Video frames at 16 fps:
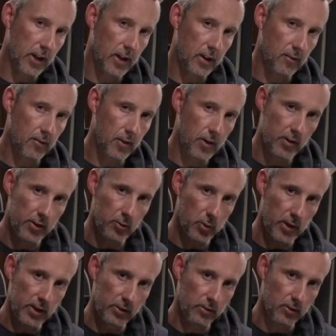at the various
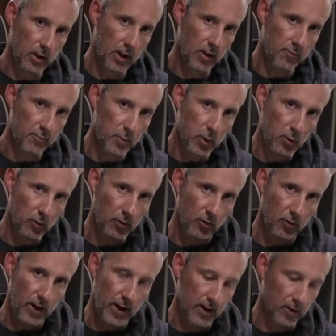ways that love moves
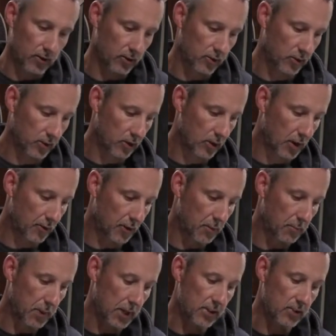around. So love
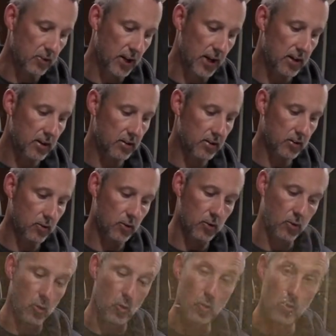can be sent
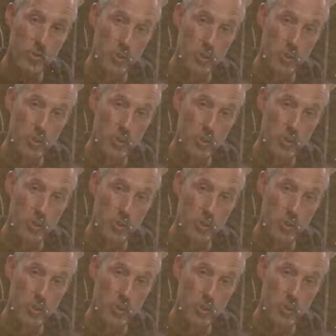or